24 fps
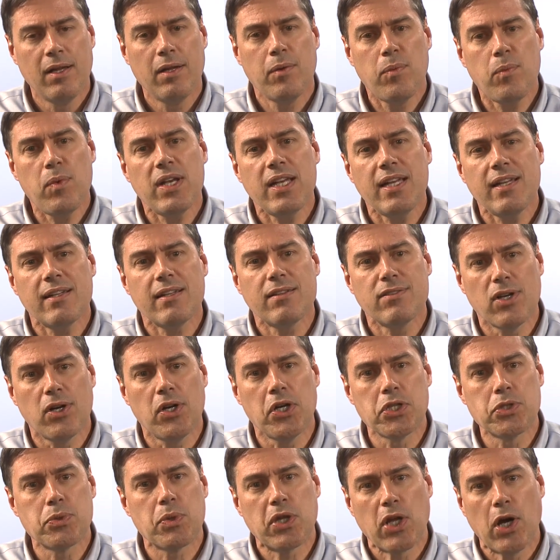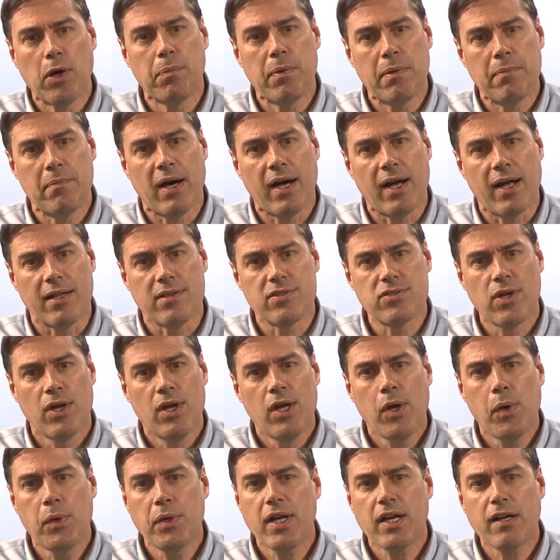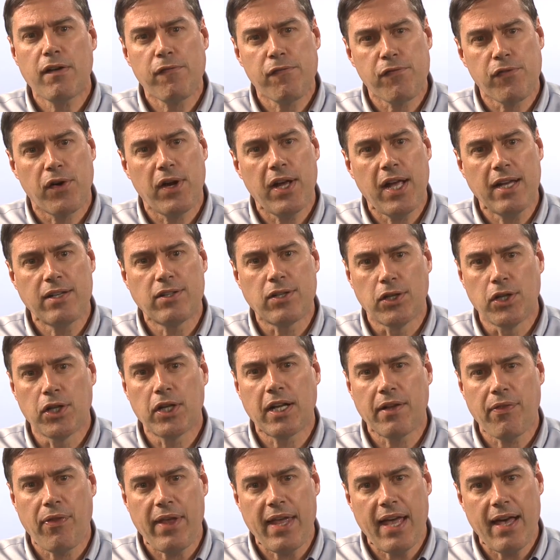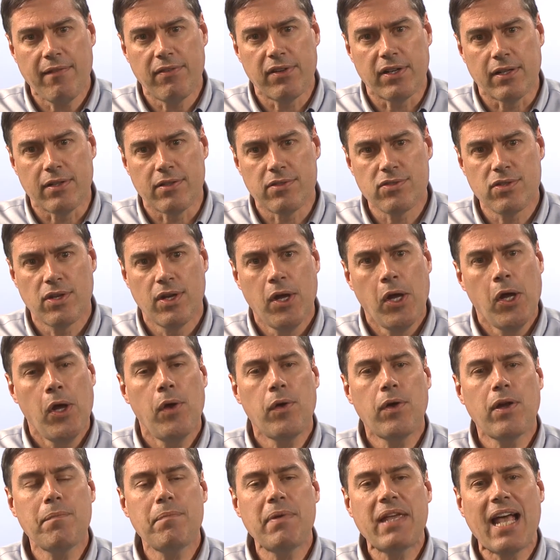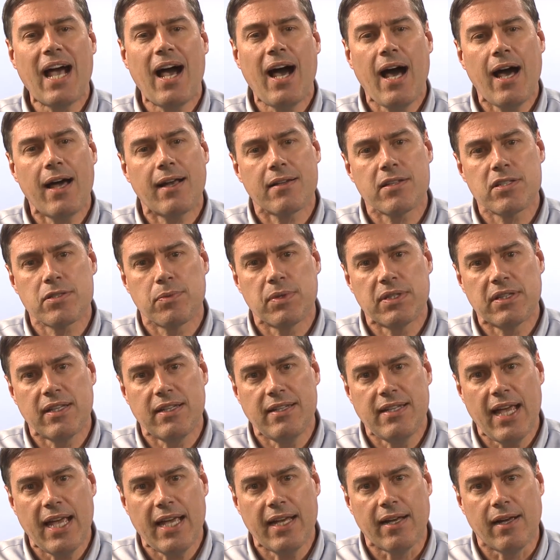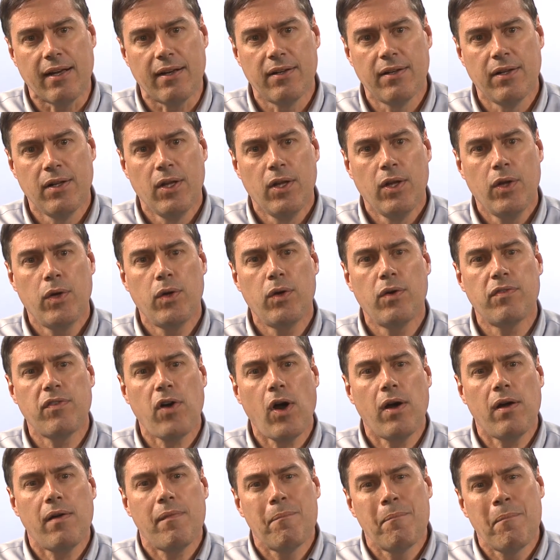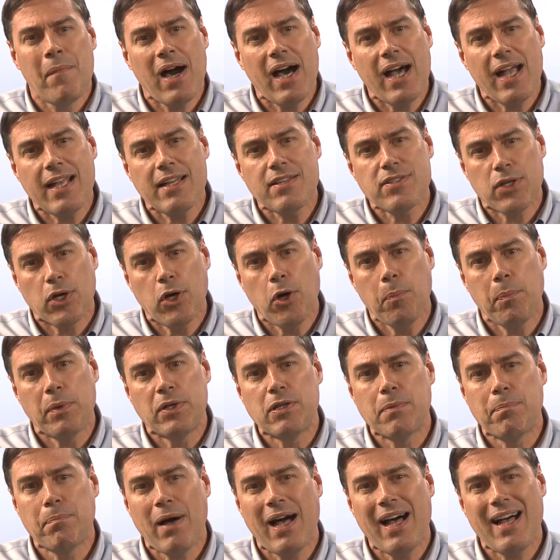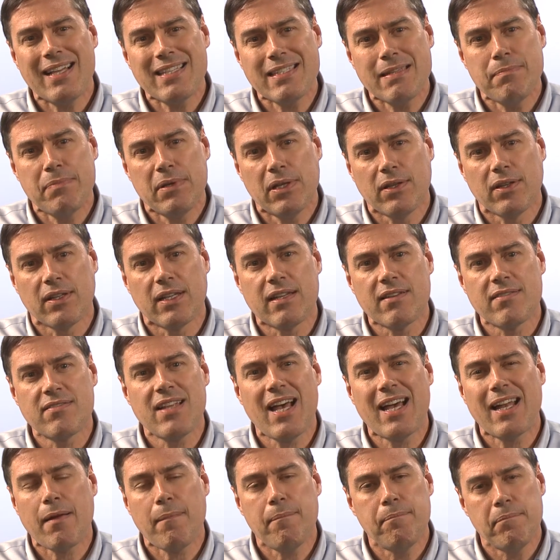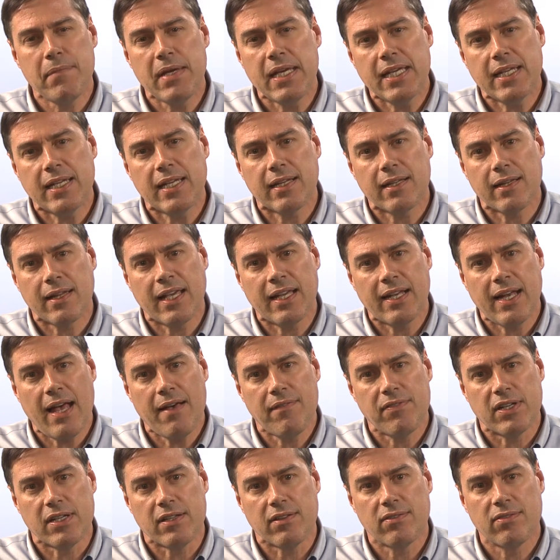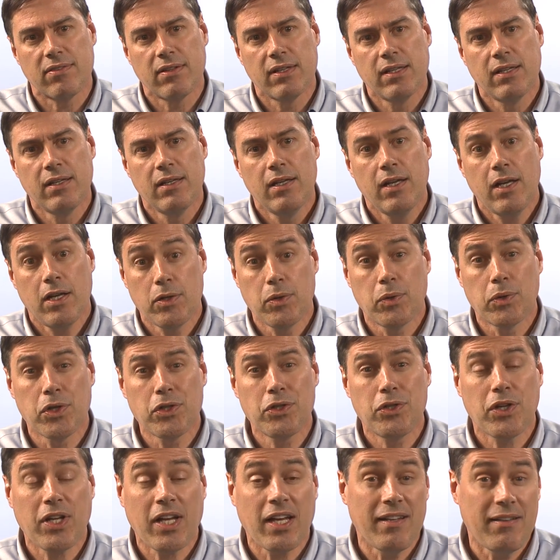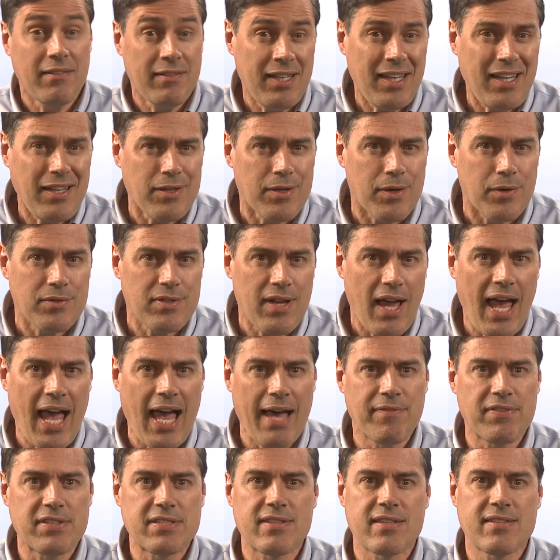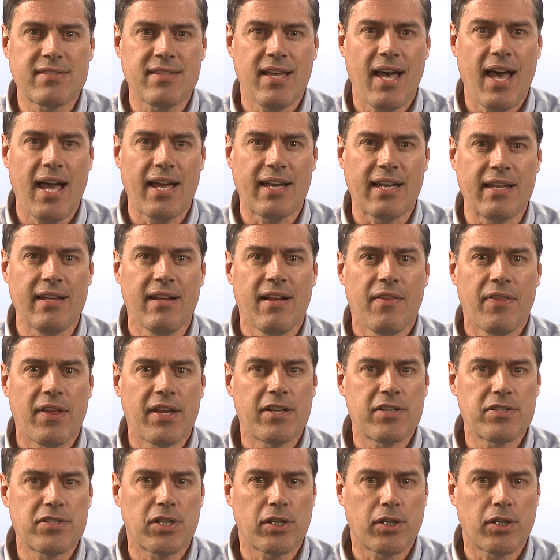We need adults with open minds, who are not afraid to look at the evidence, who can be honest with the data, who have minds open to possibilities not immediately in evidence, in order to continue to have a society that is the